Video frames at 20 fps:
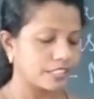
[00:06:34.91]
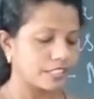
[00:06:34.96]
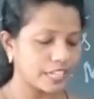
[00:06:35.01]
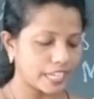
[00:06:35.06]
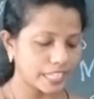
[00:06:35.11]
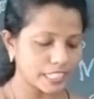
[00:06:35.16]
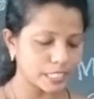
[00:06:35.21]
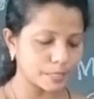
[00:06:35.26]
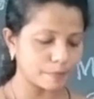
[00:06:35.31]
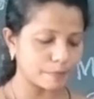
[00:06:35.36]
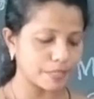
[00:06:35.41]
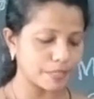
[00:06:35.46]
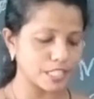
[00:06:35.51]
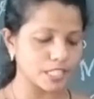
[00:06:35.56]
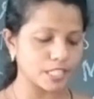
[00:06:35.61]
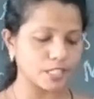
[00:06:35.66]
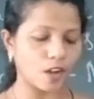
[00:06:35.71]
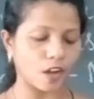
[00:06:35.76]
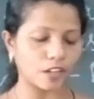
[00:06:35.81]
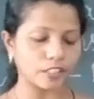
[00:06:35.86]
Next
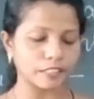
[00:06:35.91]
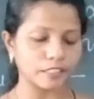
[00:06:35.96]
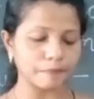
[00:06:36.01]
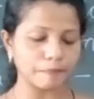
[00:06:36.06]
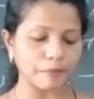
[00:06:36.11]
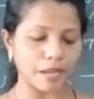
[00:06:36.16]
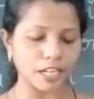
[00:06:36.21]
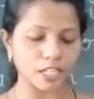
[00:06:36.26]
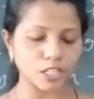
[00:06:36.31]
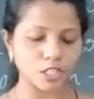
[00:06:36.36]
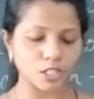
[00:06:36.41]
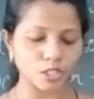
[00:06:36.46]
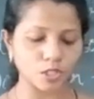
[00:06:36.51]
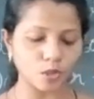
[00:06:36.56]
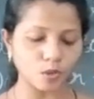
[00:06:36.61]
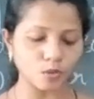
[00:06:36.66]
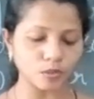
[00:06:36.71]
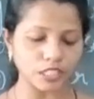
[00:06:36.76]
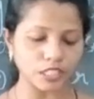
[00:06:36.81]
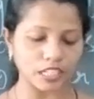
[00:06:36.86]
prince got up and
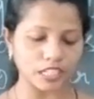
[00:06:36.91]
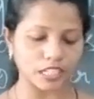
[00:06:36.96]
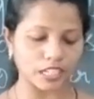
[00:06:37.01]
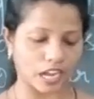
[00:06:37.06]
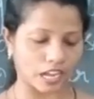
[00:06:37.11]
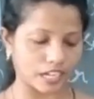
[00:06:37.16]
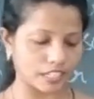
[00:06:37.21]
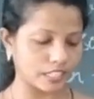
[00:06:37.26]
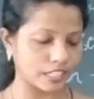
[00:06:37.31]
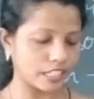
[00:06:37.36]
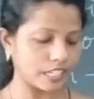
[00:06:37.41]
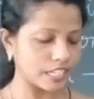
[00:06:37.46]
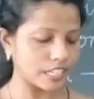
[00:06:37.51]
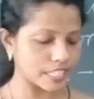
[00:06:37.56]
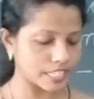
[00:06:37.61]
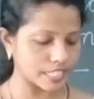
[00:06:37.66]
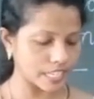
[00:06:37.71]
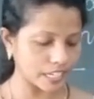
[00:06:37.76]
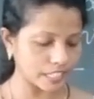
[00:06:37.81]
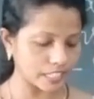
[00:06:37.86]
showed a gun. He
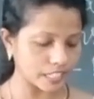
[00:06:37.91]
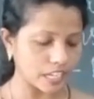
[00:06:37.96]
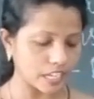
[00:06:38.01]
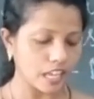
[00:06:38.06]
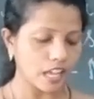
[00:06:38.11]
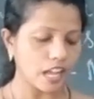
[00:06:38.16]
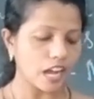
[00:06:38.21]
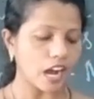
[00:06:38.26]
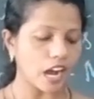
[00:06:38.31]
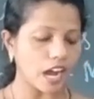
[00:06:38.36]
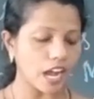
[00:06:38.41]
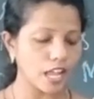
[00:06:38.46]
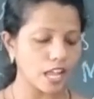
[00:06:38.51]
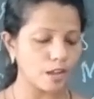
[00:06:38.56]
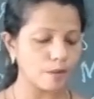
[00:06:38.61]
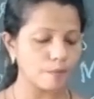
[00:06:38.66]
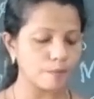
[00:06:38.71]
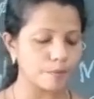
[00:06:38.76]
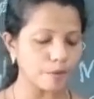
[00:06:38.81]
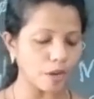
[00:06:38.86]
said, I
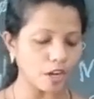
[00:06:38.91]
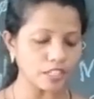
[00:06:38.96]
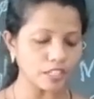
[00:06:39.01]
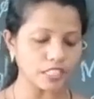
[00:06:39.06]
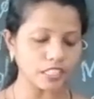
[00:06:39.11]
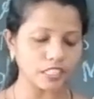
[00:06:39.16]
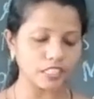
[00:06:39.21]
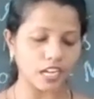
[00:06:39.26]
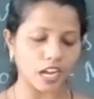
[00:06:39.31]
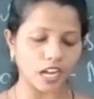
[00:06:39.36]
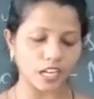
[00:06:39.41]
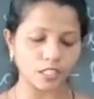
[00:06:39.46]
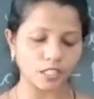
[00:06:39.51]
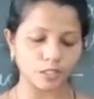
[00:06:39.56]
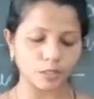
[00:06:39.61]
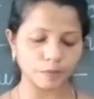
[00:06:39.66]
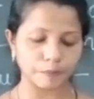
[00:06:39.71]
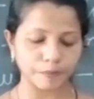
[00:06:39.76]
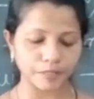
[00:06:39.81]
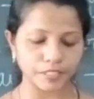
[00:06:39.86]
have brought a gun
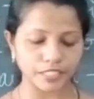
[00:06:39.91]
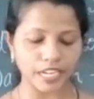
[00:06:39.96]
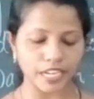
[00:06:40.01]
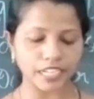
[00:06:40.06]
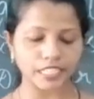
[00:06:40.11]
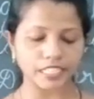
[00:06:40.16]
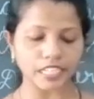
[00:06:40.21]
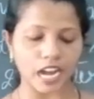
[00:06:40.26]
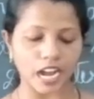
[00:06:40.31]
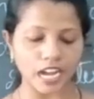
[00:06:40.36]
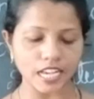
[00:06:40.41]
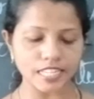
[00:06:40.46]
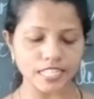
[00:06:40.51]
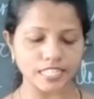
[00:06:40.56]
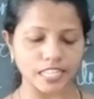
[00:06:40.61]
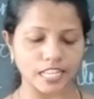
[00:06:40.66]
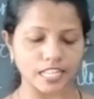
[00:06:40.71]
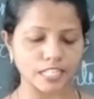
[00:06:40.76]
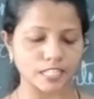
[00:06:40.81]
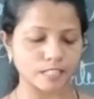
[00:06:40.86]
to protect
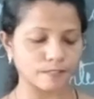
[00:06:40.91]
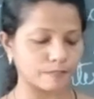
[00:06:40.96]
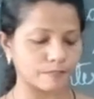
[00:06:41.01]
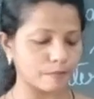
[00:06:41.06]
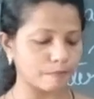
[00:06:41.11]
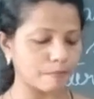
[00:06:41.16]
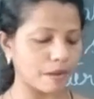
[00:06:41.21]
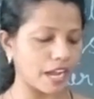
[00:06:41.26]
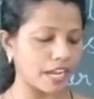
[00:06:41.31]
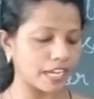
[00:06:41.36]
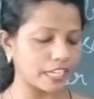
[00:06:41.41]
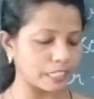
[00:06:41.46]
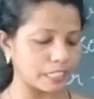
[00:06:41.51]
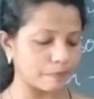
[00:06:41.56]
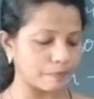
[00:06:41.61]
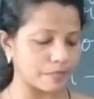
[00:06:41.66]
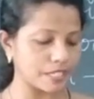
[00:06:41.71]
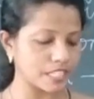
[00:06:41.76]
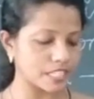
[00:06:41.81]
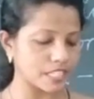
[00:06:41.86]
ourselves from our
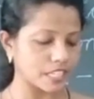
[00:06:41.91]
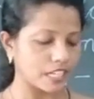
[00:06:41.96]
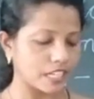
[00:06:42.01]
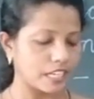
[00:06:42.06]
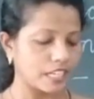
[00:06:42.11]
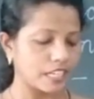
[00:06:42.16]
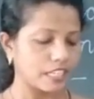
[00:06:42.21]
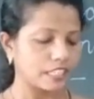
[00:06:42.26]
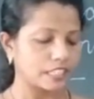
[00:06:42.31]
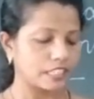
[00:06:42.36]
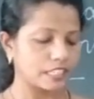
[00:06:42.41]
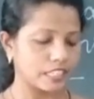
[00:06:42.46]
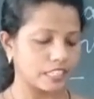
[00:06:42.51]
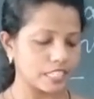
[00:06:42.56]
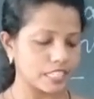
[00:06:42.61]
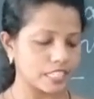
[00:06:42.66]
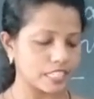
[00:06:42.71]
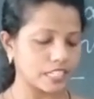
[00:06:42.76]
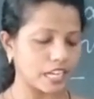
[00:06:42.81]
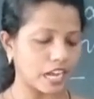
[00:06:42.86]
enemies.
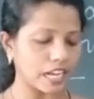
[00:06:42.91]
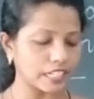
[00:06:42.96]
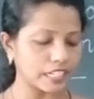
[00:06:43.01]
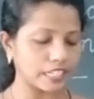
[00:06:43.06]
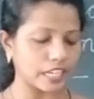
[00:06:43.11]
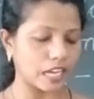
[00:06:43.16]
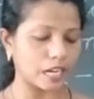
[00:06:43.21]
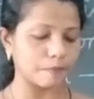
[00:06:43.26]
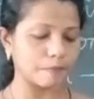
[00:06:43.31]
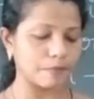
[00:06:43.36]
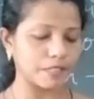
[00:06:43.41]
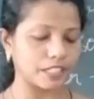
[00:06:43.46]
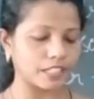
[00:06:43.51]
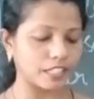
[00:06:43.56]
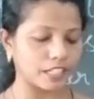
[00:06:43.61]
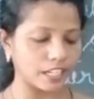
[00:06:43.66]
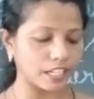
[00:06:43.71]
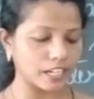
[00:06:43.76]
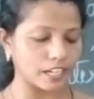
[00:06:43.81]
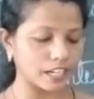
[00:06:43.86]
This gun can
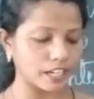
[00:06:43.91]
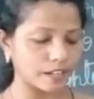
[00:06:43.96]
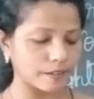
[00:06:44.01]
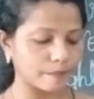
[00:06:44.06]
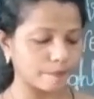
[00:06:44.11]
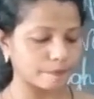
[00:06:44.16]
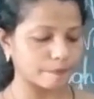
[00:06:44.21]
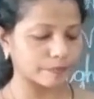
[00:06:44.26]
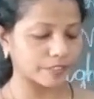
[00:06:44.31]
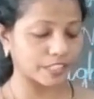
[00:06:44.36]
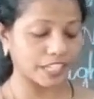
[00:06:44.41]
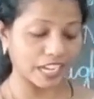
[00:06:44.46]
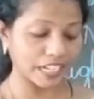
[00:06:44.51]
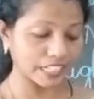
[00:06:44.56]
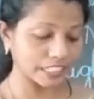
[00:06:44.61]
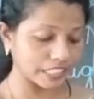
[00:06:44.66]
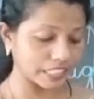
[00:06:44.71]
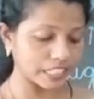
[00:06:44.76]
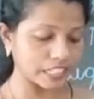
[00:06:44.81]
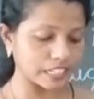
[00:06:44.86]

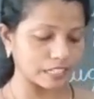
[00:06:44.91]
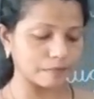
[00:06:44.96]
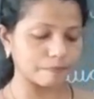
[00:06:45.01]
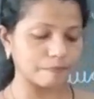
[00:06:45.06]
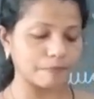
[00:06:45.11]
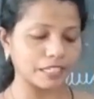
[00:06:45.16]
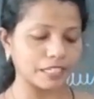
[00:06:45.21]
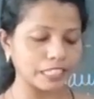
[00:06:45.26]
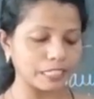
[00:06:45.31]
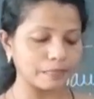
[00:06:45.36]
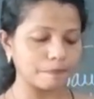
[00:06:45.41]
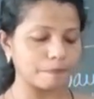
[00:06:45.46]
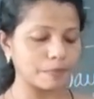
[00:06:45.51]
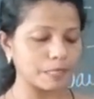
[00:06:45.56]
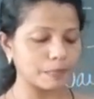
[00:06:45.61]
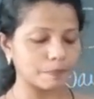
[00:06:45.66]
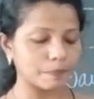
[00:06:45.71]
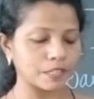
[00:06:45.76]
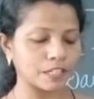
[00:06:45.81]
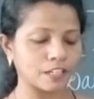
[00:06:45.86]
kill many
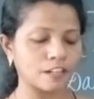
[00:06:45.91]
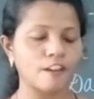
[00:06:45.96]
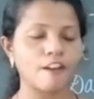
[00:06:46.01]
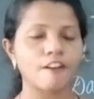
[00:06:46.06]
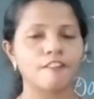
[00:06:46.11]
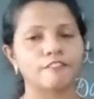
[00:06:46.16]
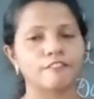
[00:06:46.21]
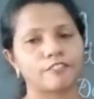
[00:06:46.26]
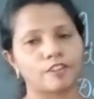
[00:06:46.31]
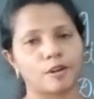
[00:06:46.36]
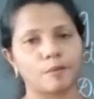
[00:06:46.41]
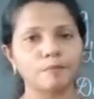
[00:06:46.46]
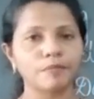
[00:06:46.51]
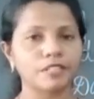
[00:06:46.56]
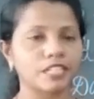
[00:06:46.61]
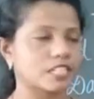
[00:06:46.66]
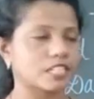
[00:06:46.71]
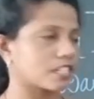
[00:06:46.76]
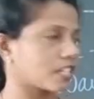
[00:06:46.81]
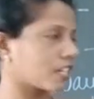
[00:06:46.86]
people from
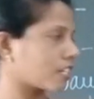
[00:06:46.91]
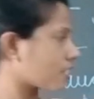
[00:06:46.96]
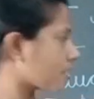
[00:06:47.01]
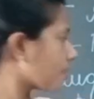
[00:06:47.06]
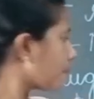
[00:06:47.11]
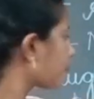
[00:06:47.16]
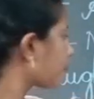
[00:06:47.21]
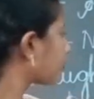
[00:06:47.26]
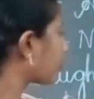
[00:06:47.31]
distance.